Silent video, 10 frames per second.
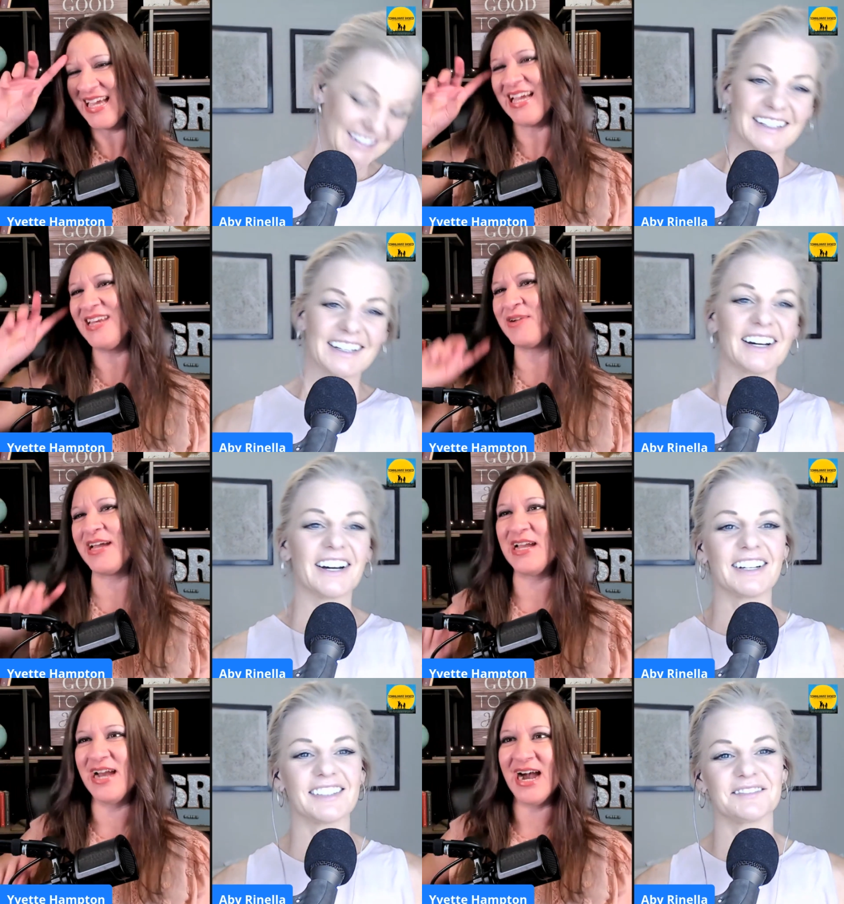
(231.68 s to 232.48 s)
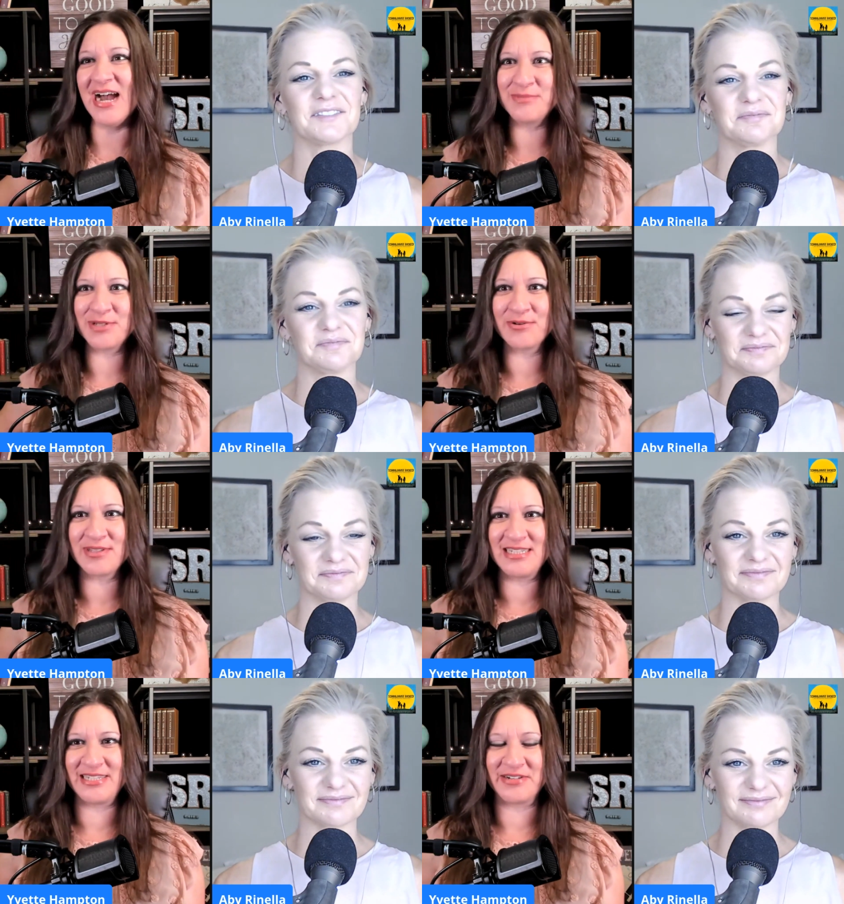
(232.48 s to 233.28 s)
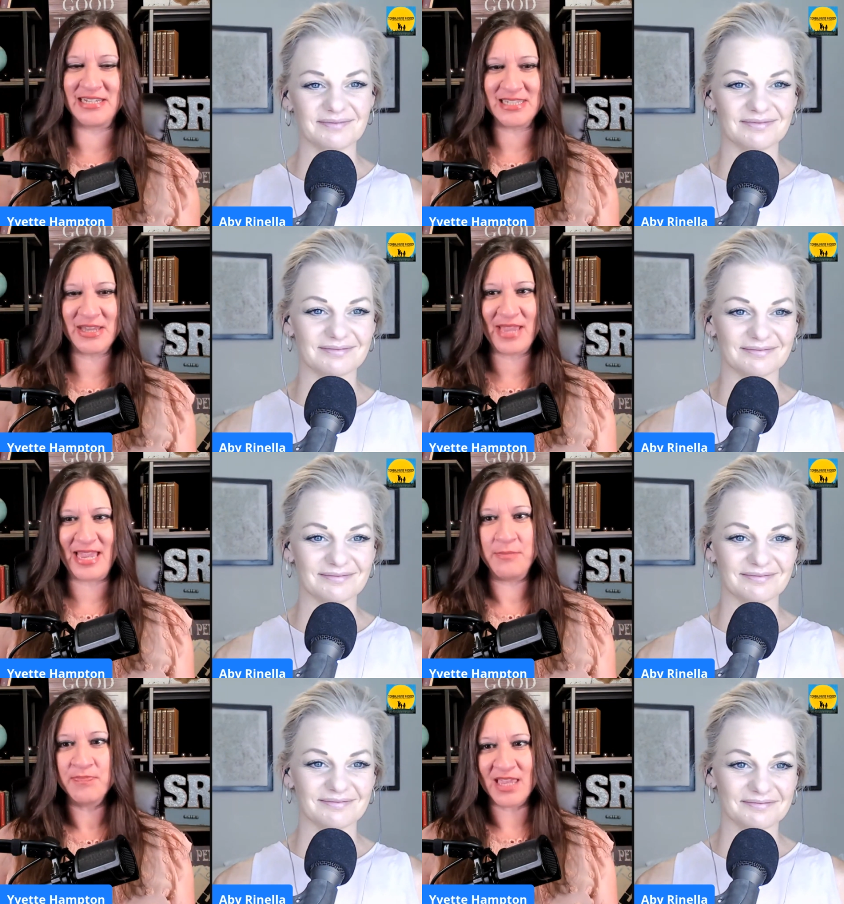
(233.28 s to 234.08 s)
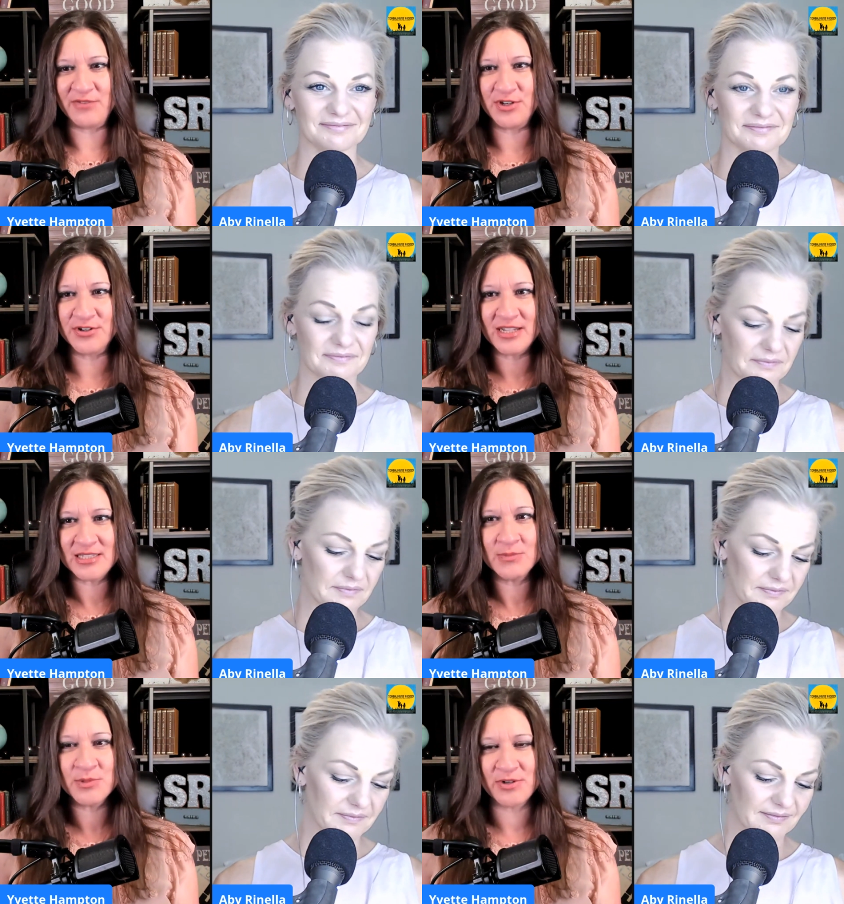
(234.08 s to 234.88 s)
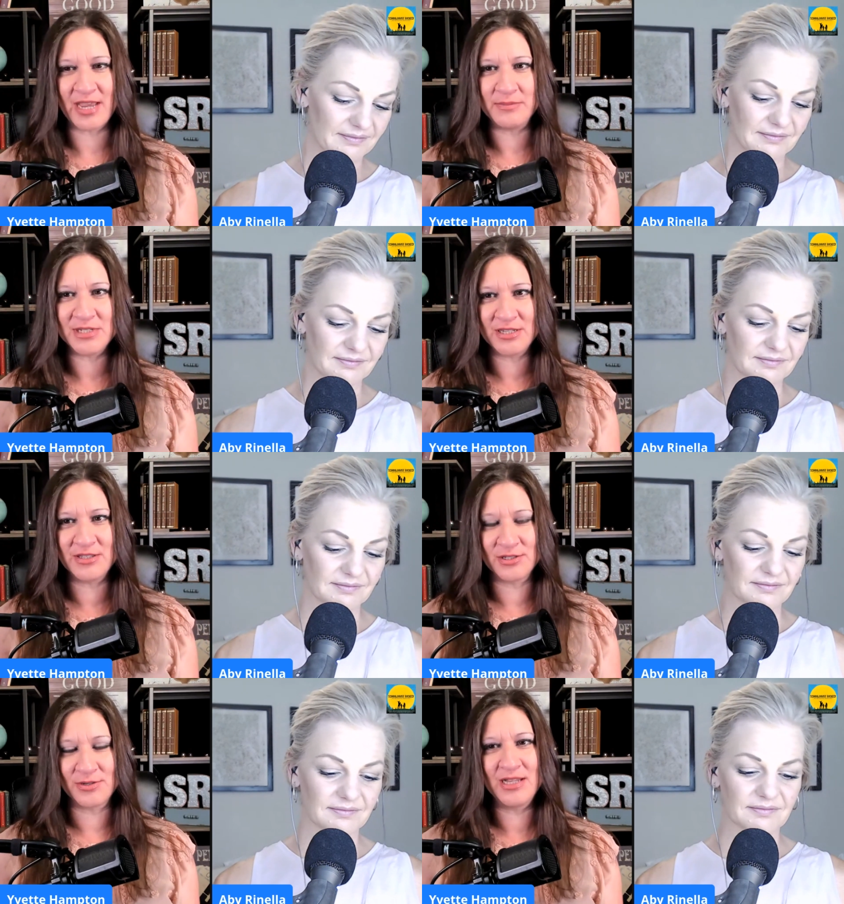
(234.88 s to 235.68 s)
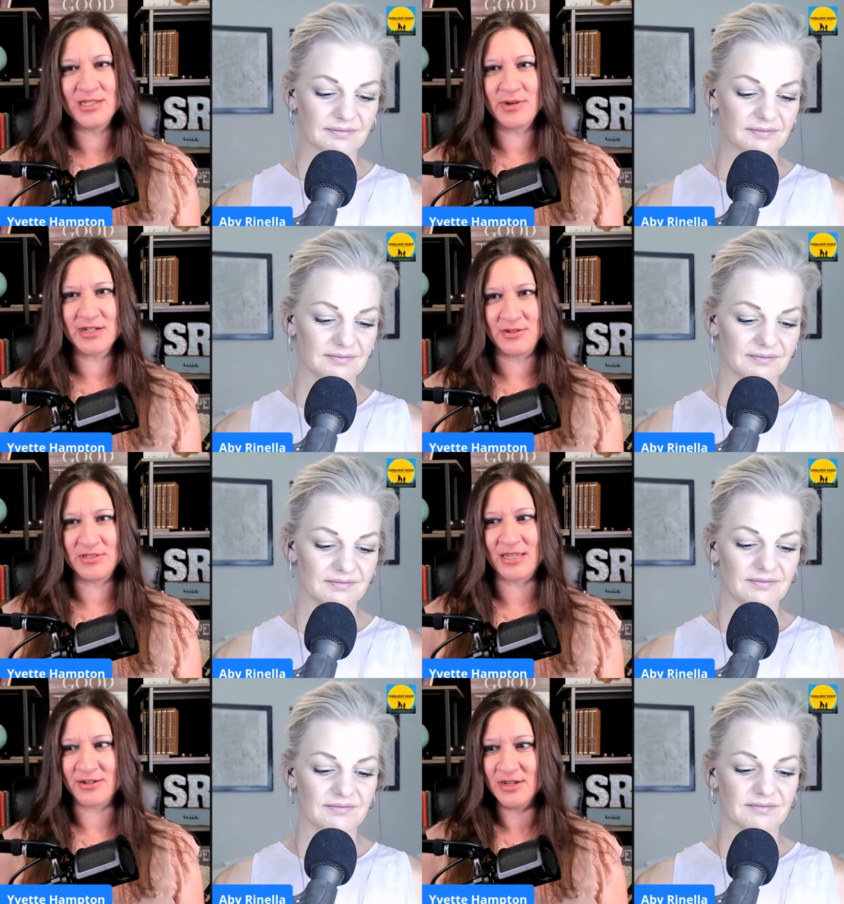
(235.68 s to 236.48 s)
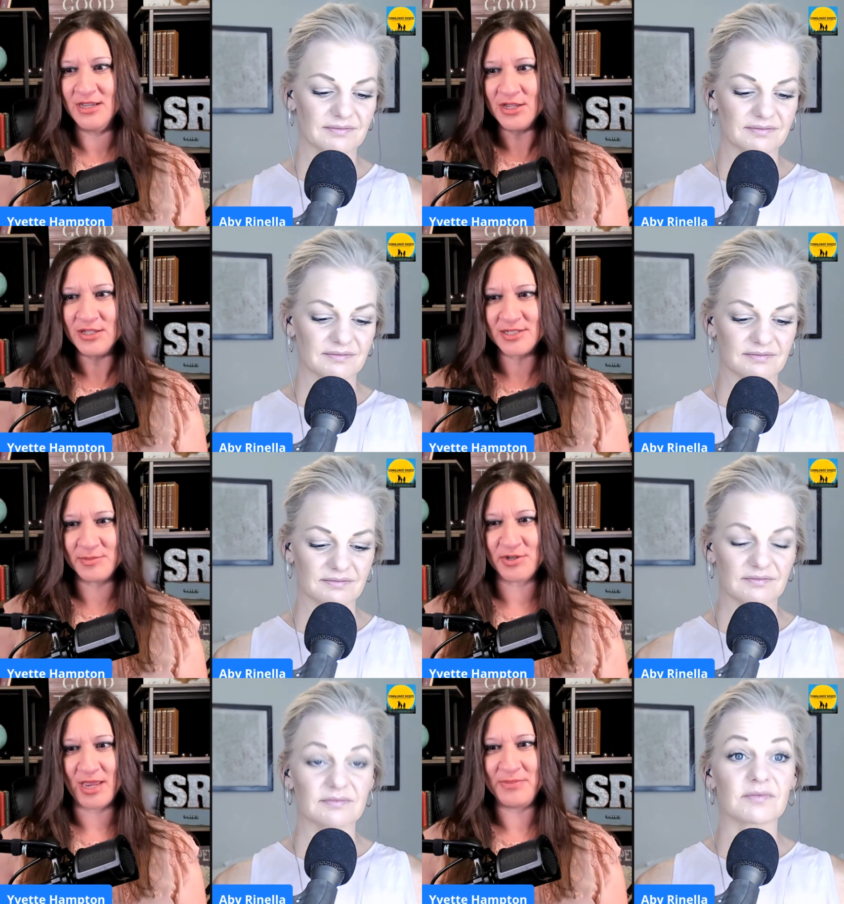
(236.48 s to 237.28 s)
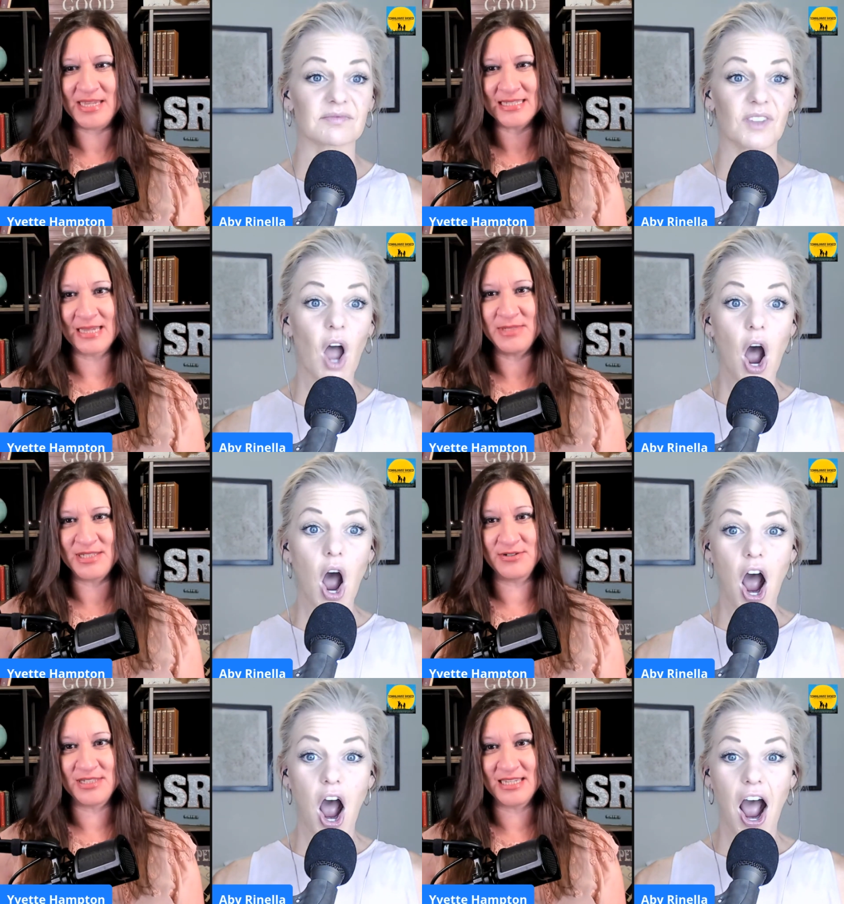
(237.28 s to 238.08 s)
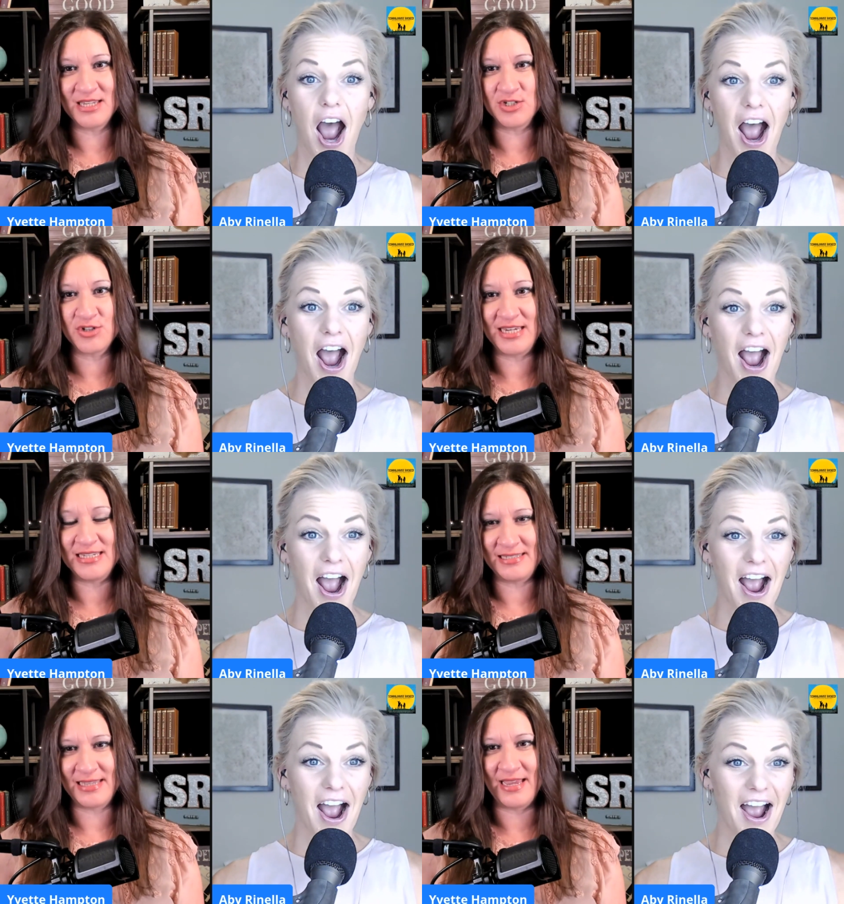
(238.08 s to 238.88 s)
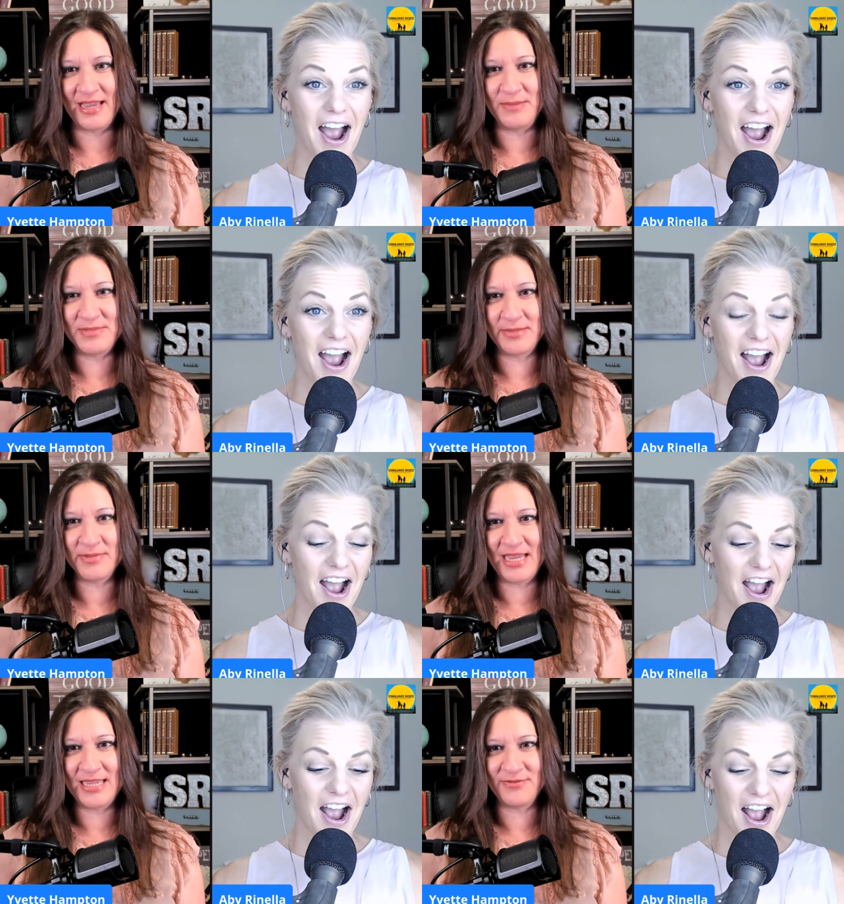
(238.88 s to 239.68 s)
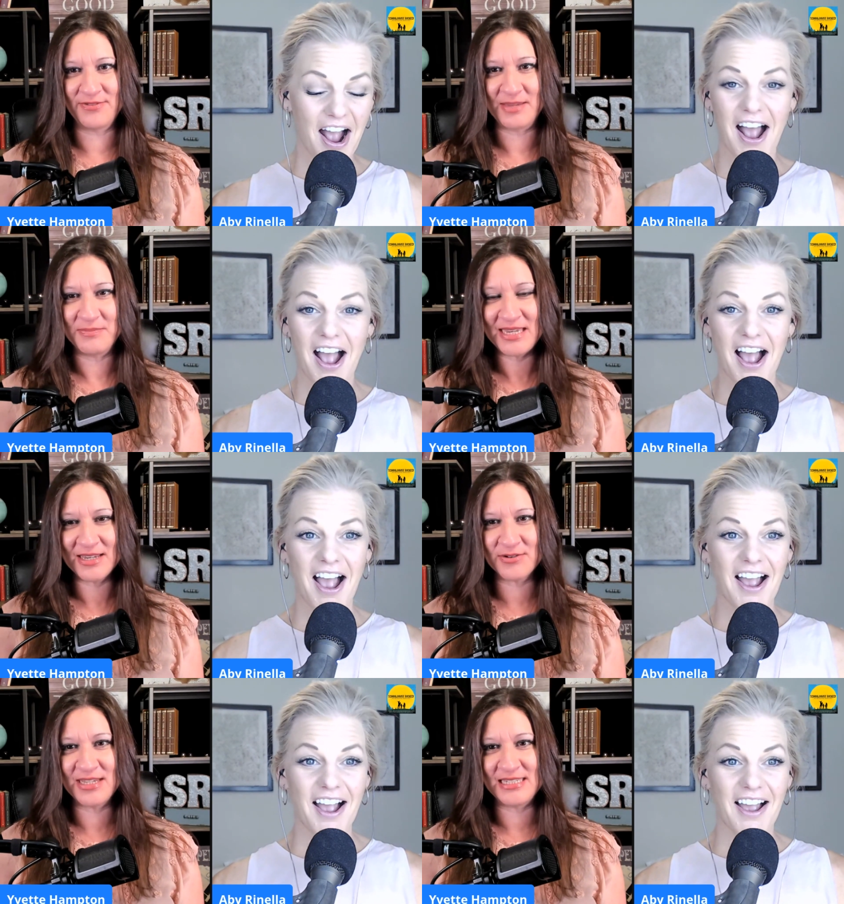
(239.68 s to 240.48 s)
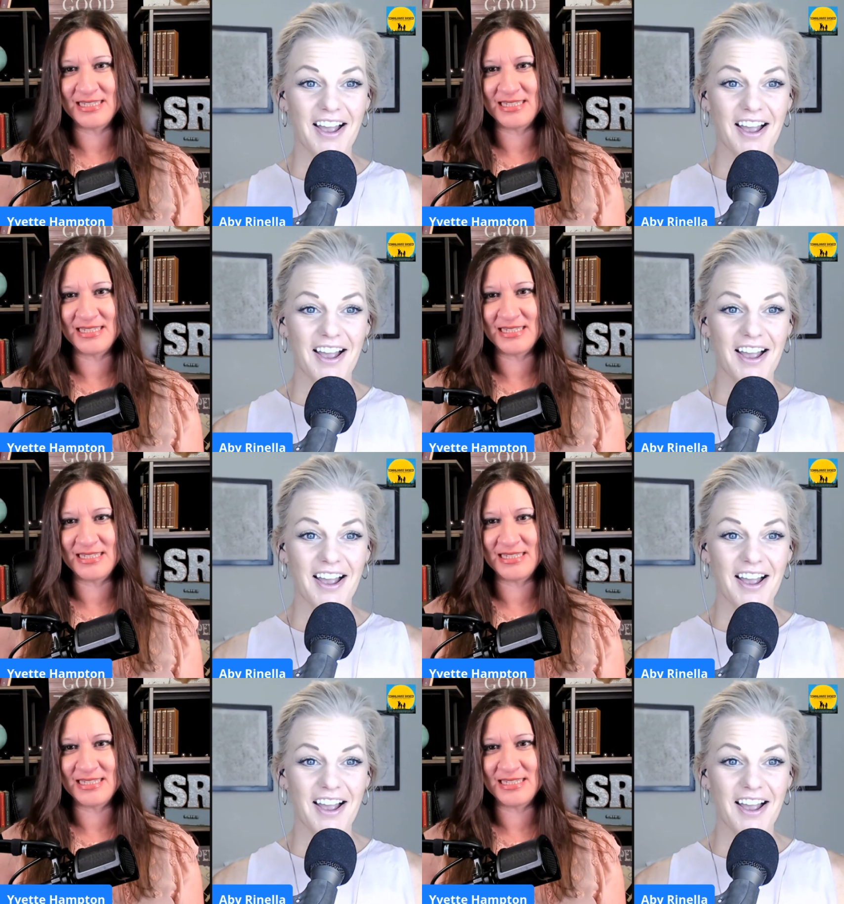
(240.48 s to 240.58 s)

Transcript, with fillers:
Speaker 1: Anyway, I'm totally serious. Okay. If you're not subscribed to the Schoolhouse Rock newsletter, subscribe because I'm seriously going to try to set up some kind of like meet and greet,